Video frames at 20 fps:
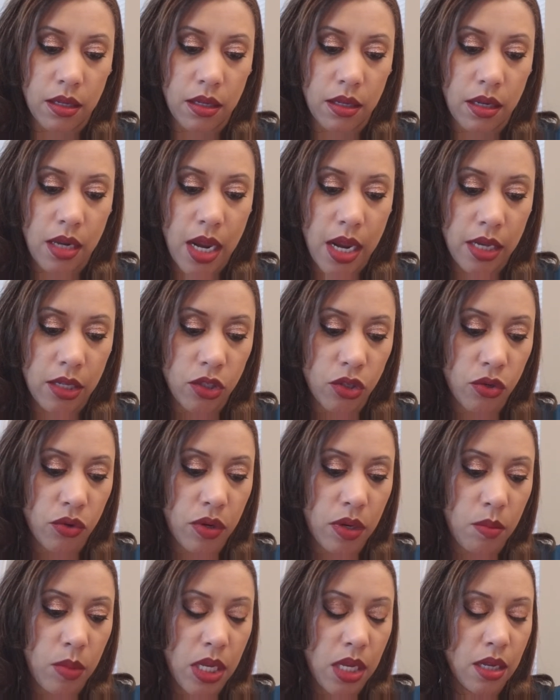nice
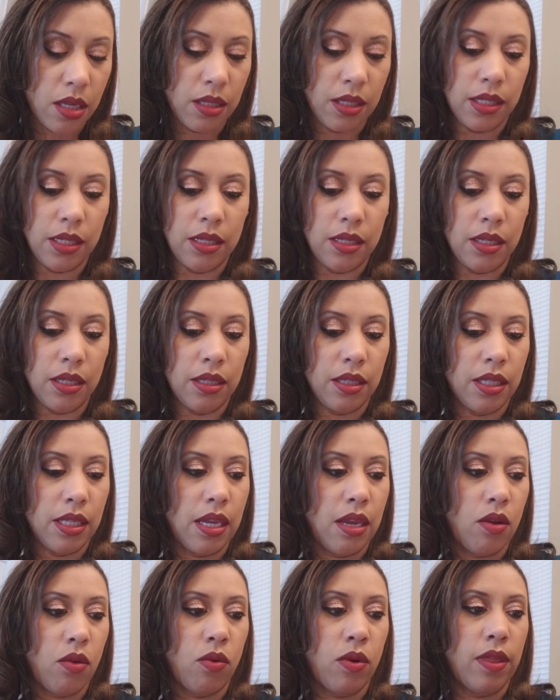creamy
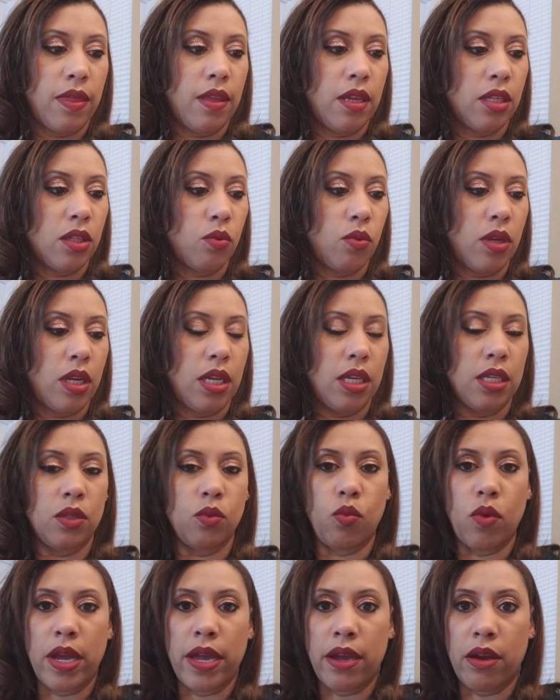consistency on this one as
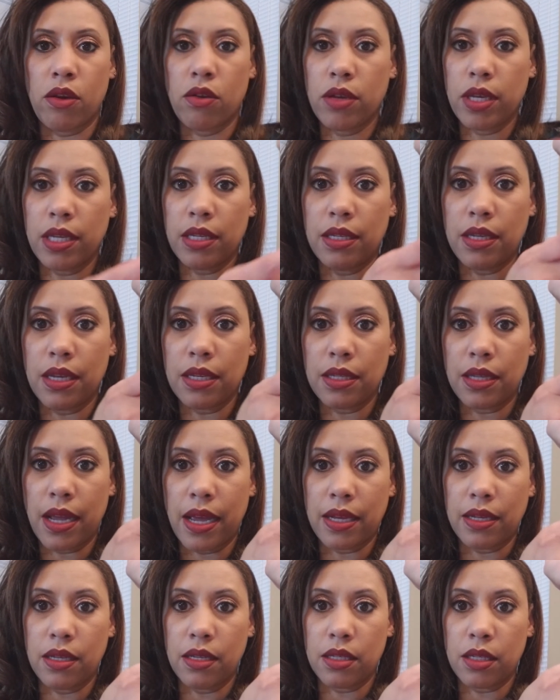well. It does
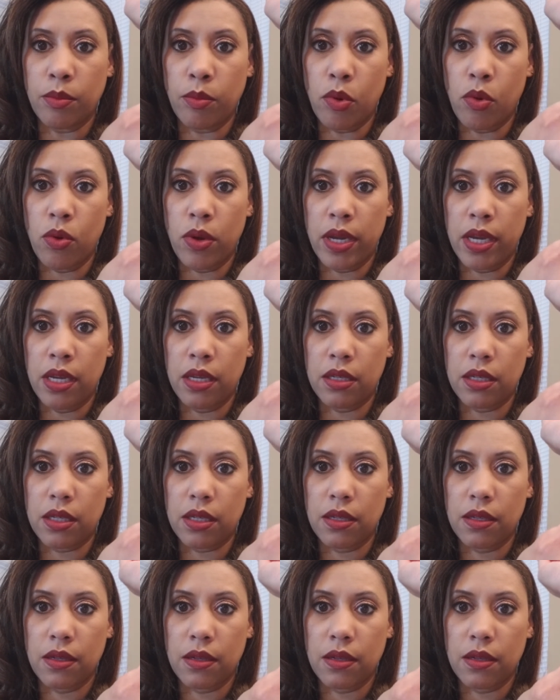not disappoint.